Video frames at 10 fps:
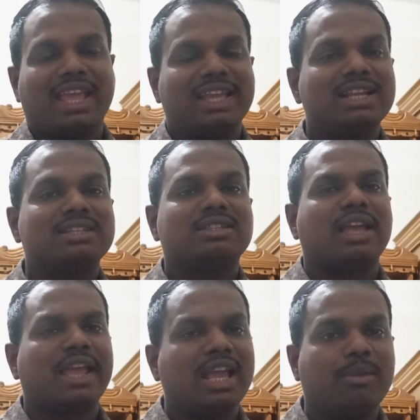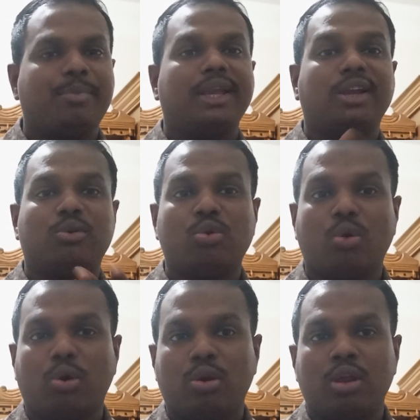is helping
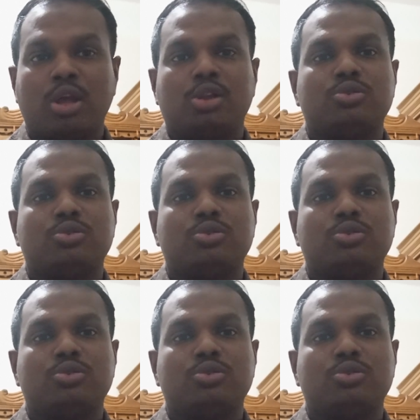Google